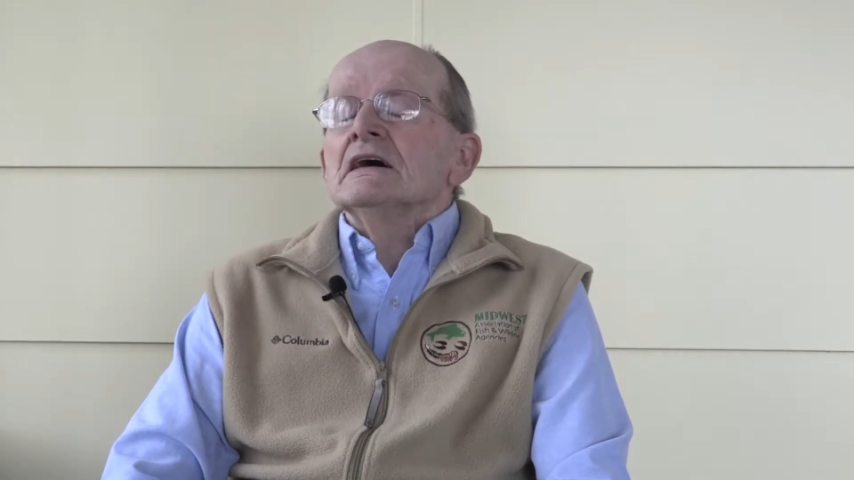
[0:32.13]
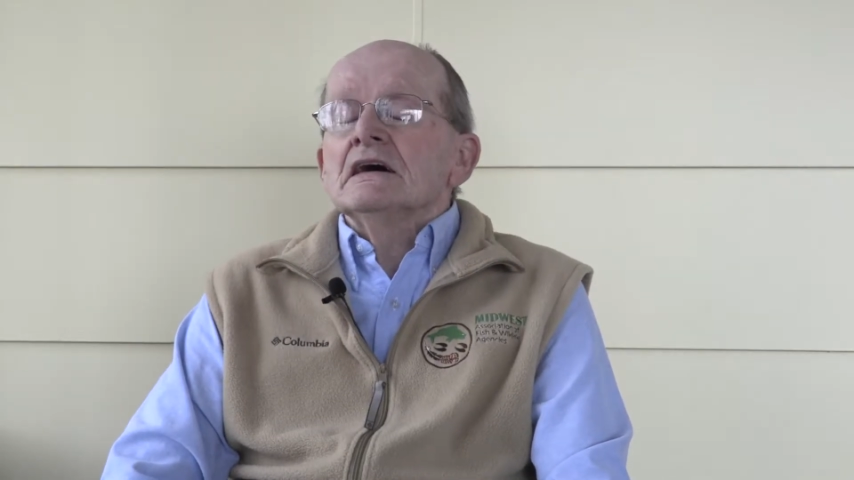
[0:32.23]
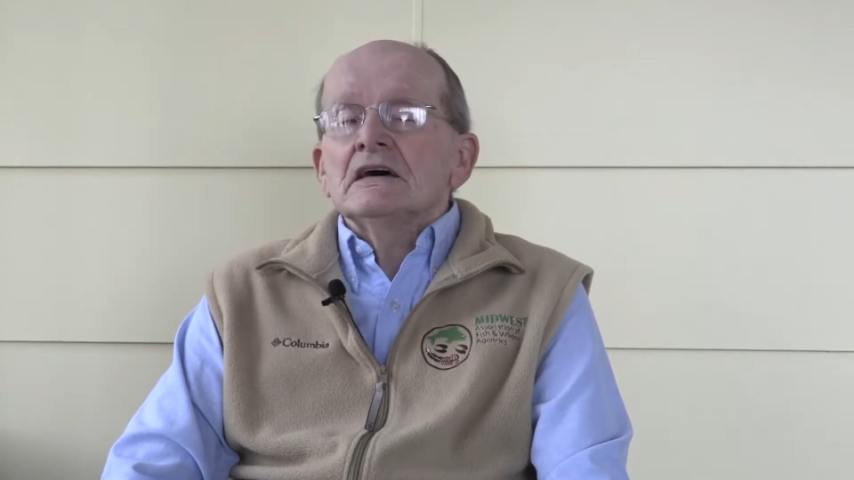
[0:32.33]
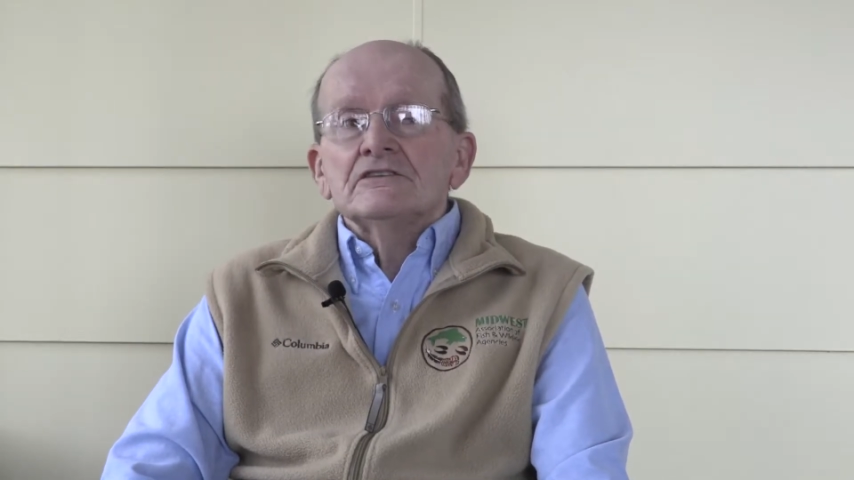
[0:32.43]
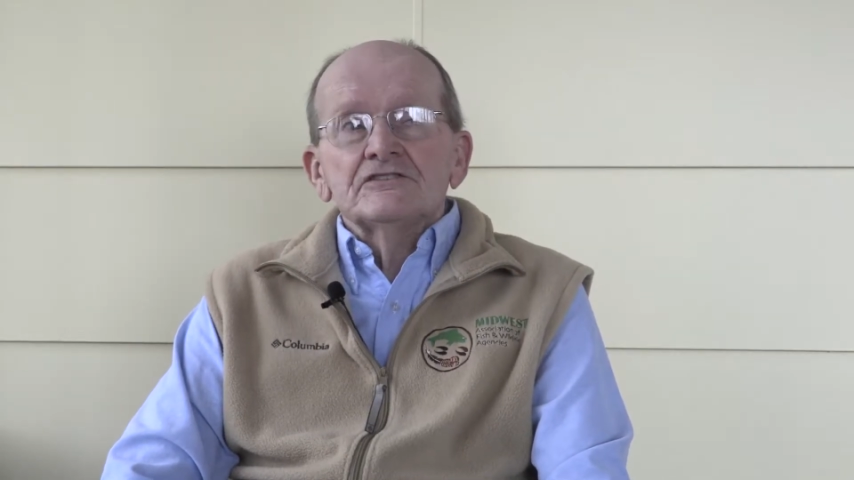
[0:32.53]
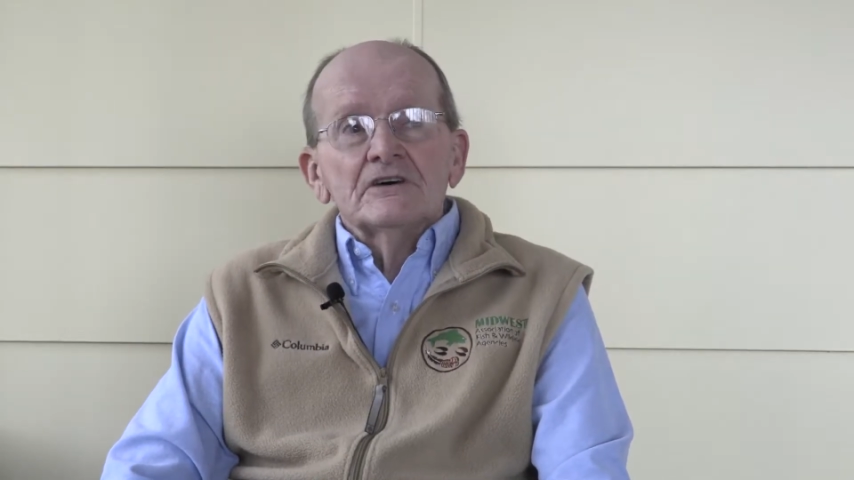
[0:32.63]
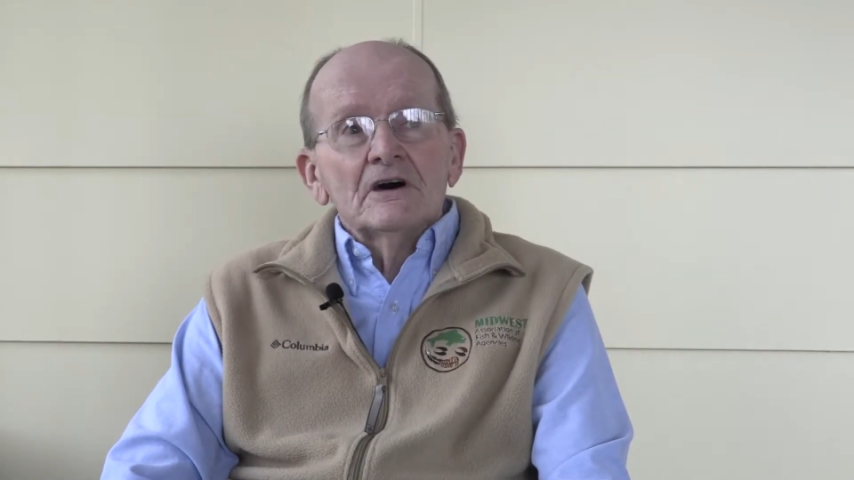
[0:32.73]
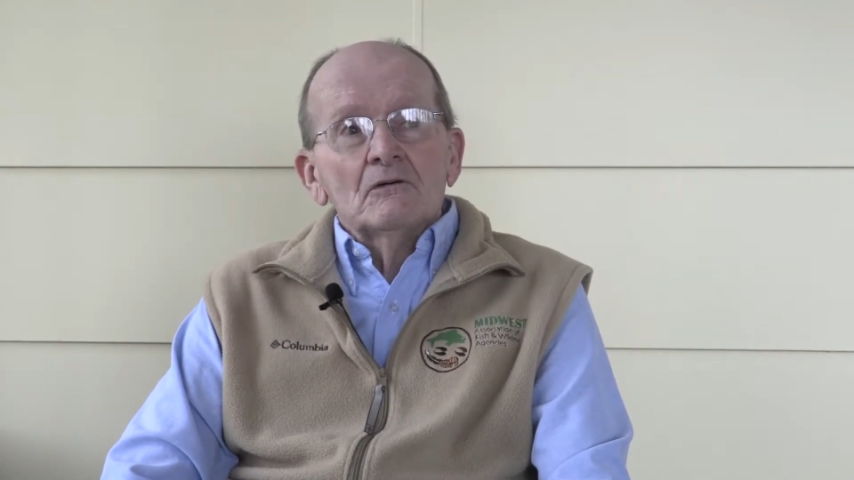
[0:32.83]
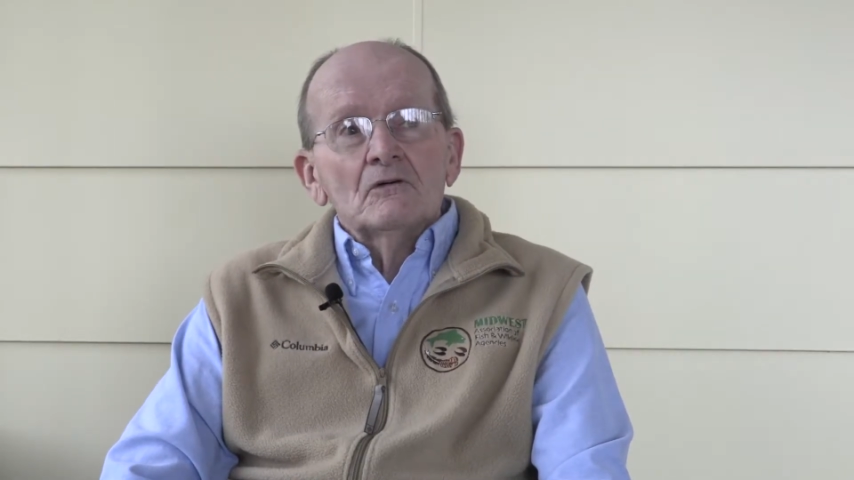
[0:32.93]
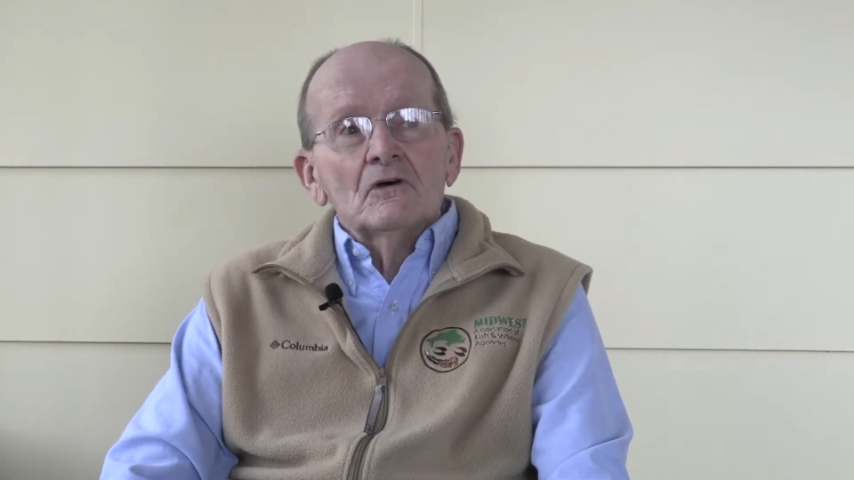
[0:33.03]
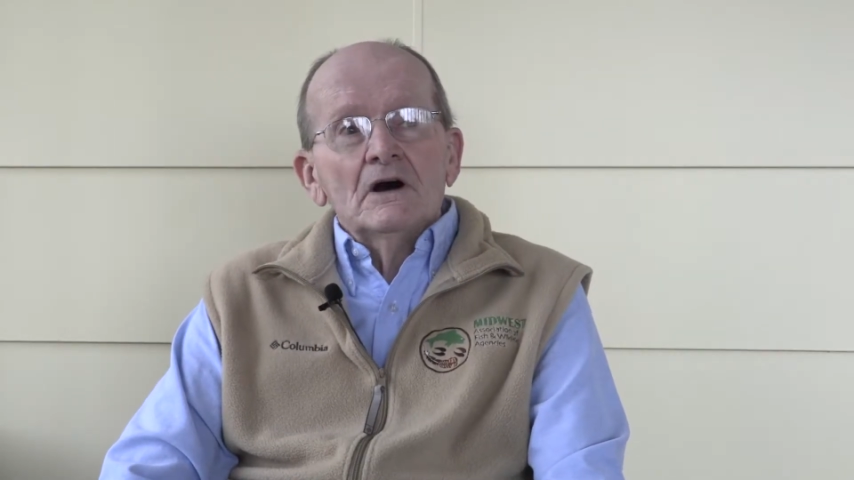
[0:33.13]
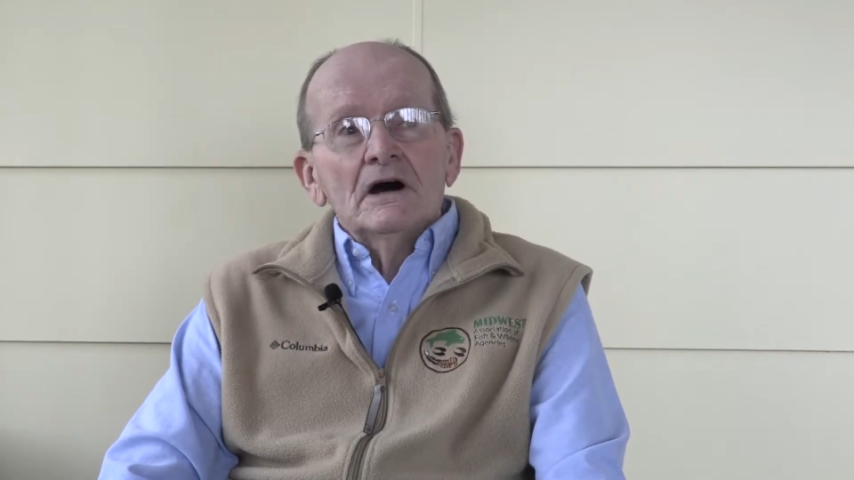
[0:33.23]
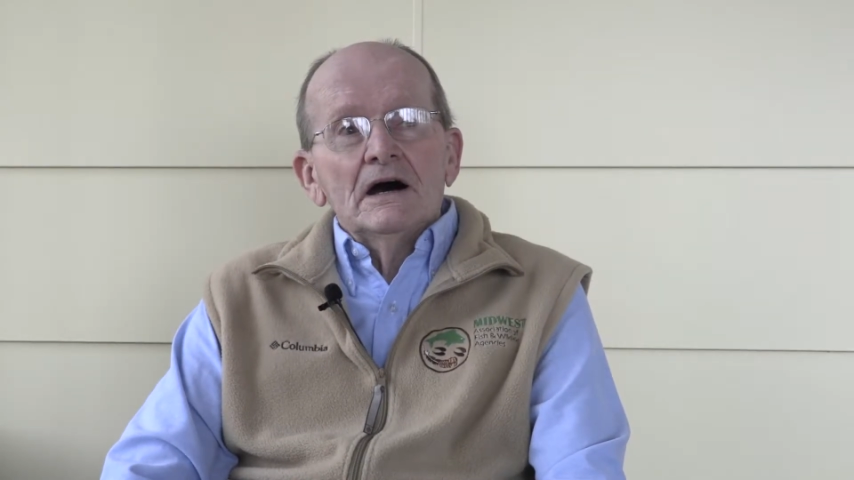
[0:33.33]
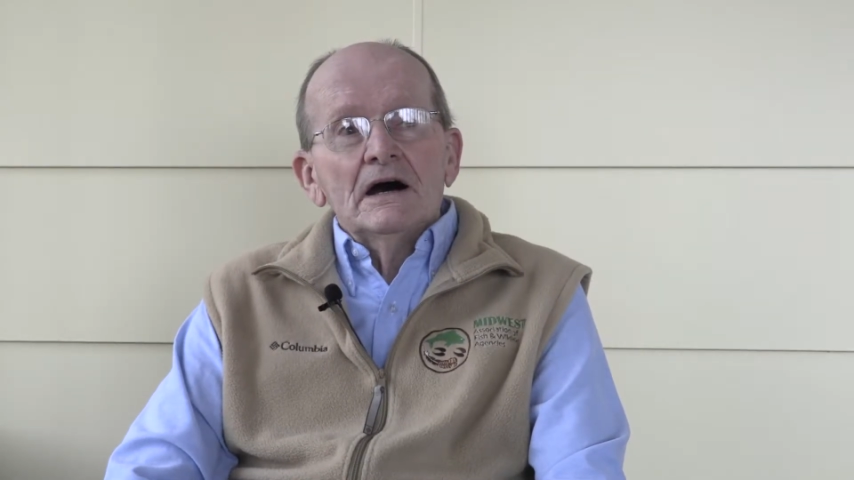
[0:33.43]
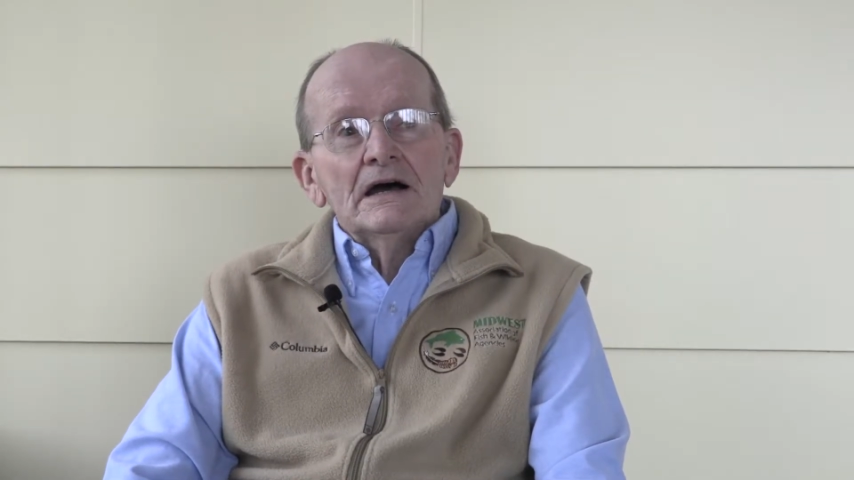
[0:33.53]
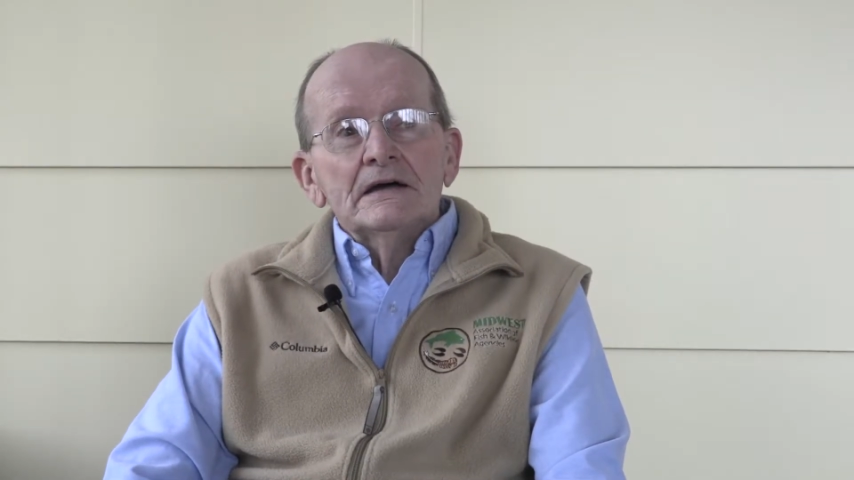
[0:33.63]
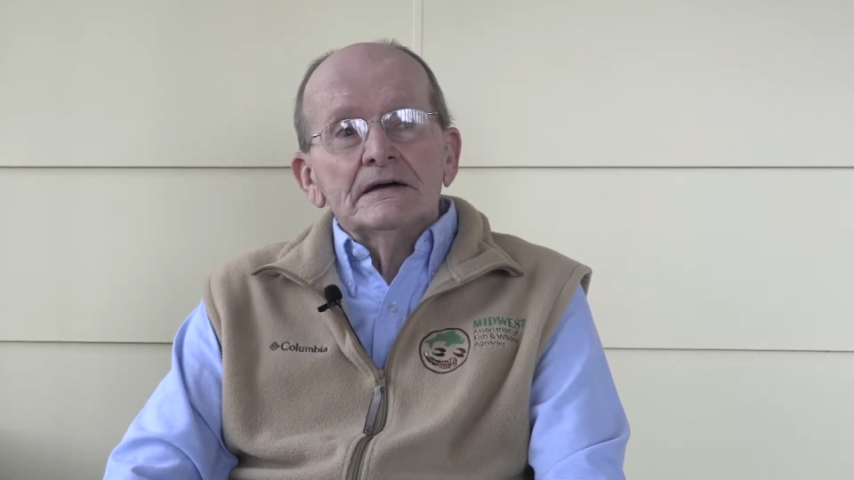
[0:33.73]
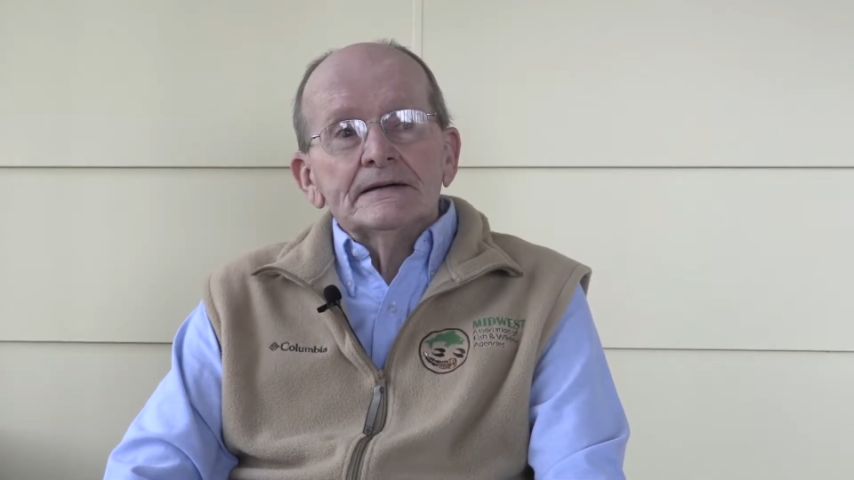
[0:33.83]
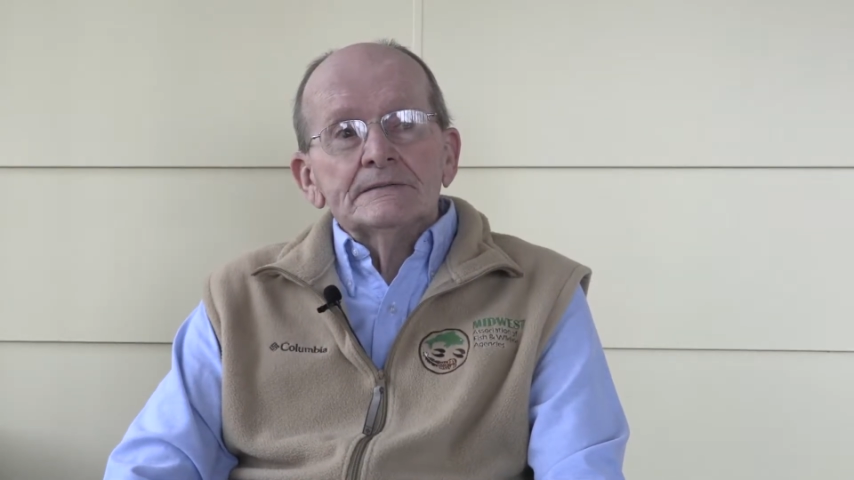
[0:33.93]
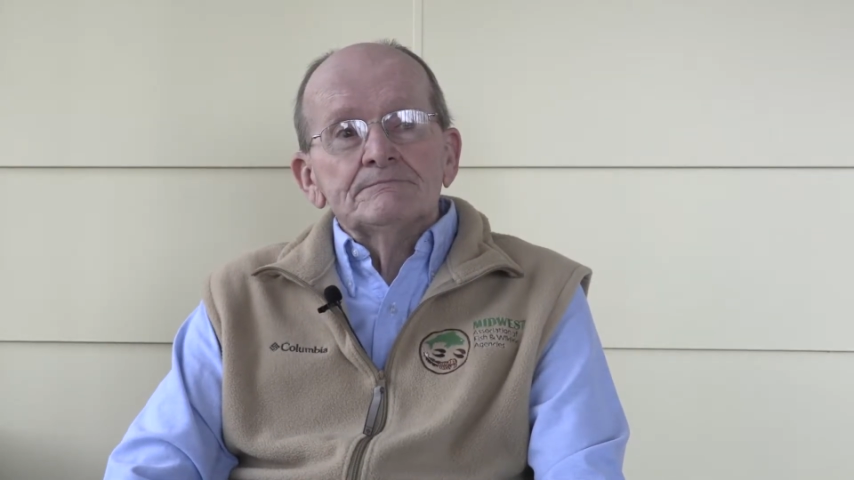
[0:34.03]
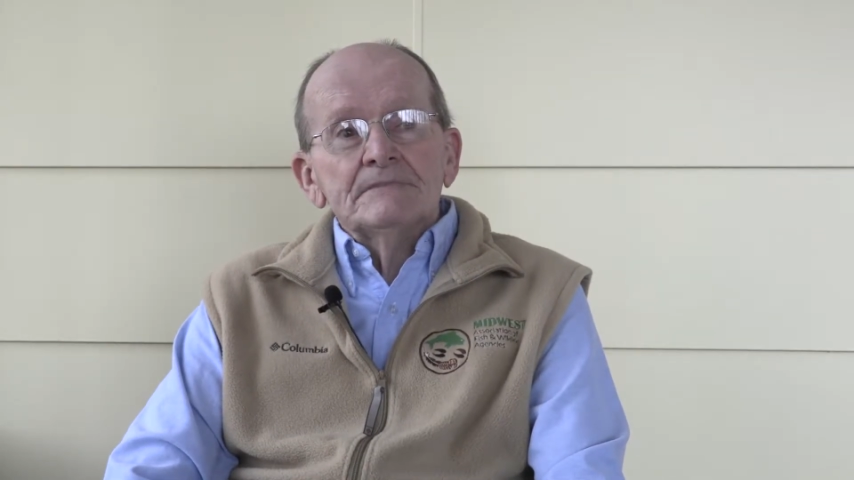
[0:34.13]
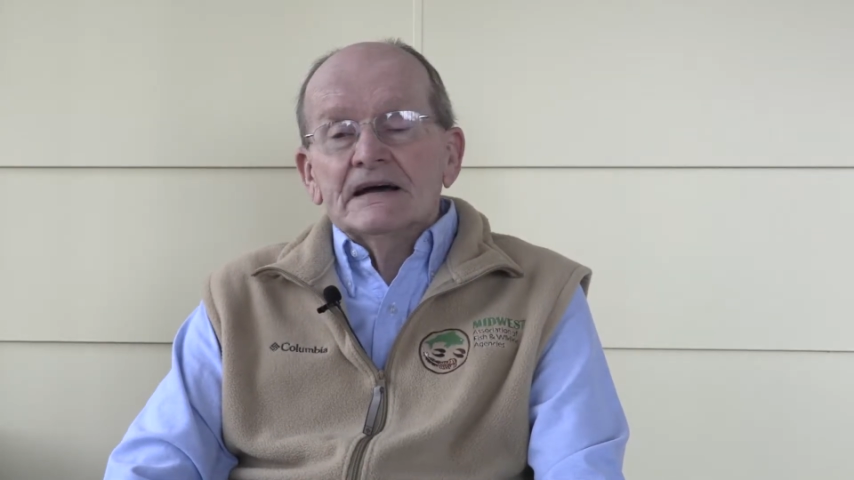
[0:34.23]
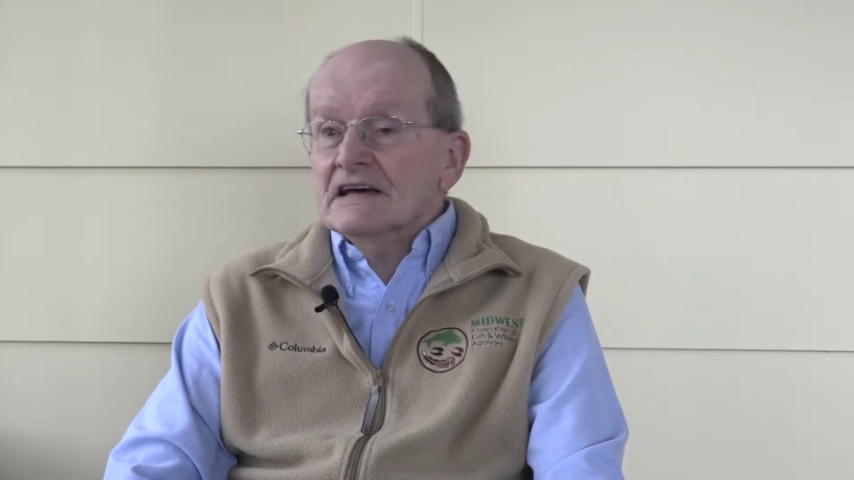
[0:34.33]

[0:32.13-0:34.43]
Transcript: And so I